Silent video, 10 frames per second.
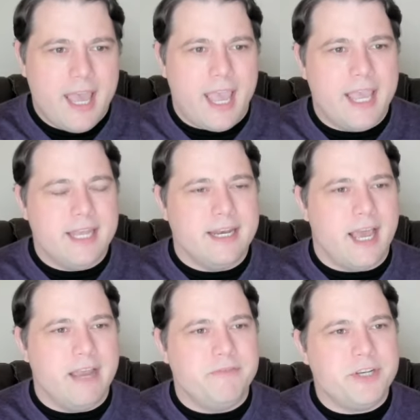And
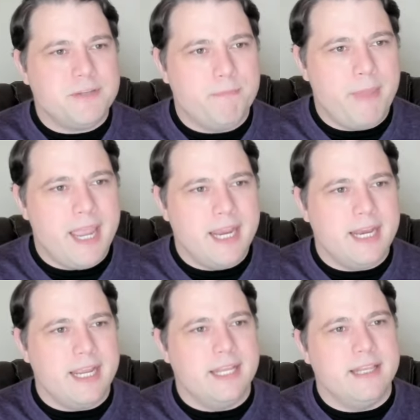I've just made,
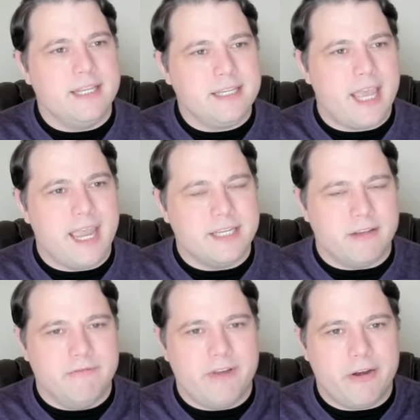in this case,
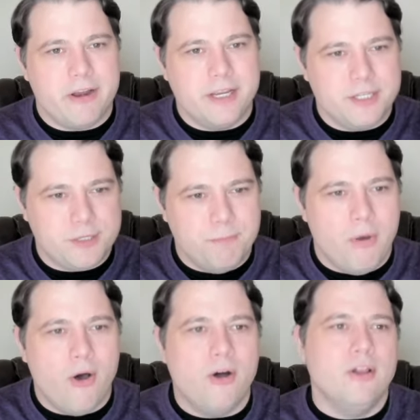a very
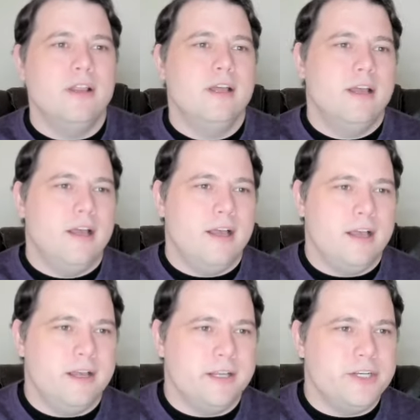small
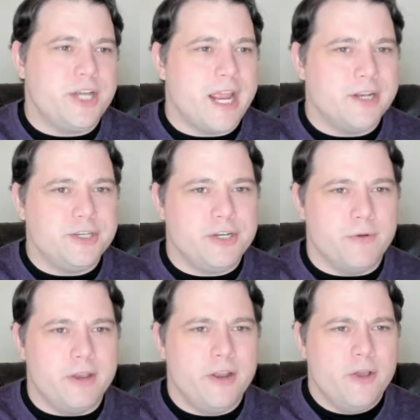change
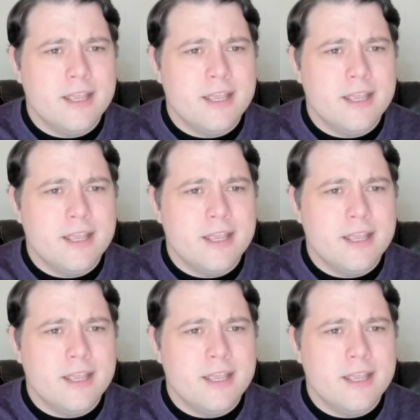to it.